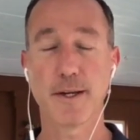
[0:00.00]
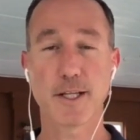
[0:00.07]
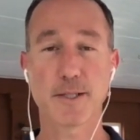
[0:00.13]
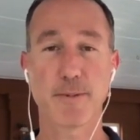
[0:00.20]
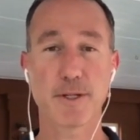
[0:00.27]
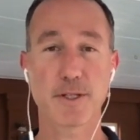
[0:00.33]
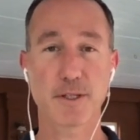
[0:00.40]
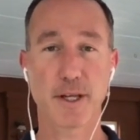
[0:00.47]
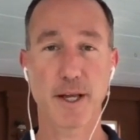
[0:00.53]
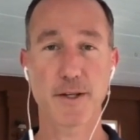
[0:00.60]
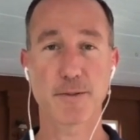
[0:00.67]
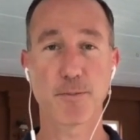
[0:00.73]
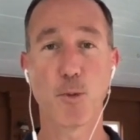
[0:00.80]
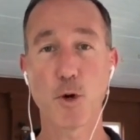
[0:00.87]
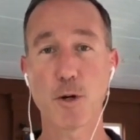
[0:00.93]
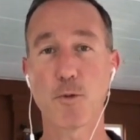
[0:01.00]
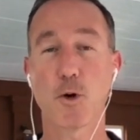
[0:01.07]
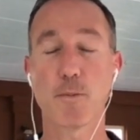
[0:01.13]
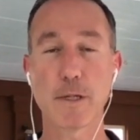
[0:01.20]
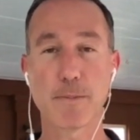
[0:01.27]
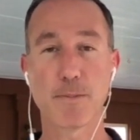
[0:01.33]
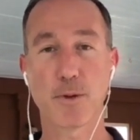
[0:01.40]
especially as more and
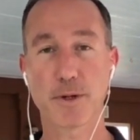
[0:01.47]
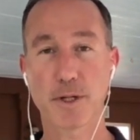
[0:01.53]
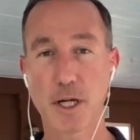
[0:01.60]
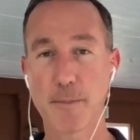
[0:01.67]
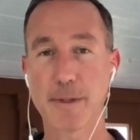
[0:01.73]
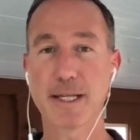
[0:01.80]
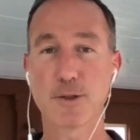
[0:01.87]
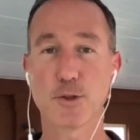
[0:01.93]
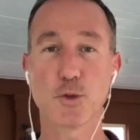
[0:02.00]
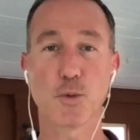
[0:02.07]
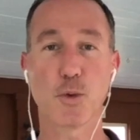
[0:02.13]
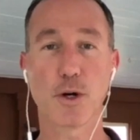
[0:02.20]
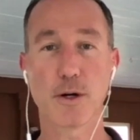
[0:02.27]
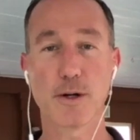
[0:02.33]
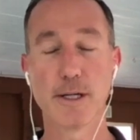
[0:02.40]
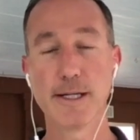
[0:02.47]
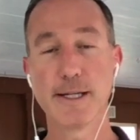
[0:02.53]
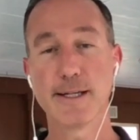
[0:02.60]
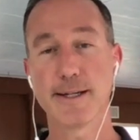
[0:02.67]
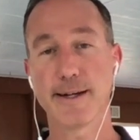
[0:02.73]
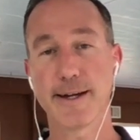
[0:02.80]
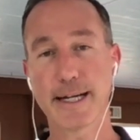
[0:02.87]
more people are coming into our
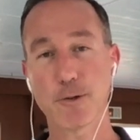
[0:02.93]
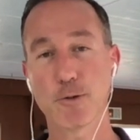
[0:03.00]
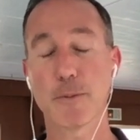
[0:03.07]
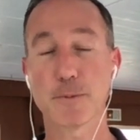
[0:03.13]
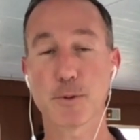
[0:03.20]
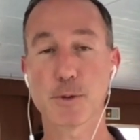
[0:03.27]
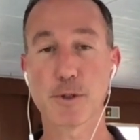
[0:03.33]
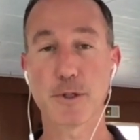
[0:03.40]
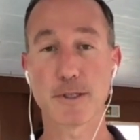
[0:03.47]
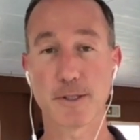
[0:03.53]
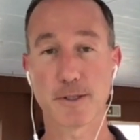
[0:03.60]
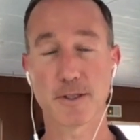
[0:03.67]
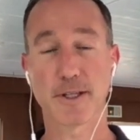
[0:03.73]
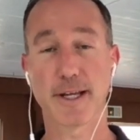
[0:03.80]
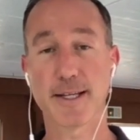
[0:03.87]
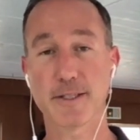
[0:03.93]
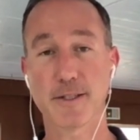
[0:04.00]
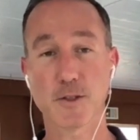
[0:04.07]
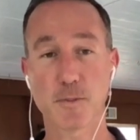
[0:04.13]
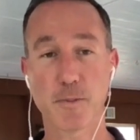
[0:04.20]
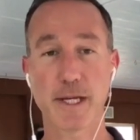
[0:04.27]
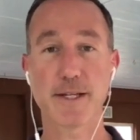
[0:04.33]
uh, cryptocurrency digital
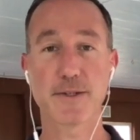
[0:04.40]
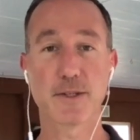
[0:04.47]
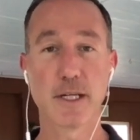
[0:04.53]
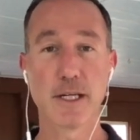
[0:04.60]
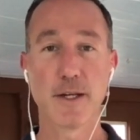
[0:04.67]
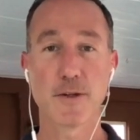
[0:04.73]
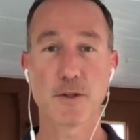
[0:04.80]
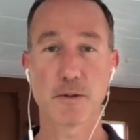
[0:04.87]
asset space.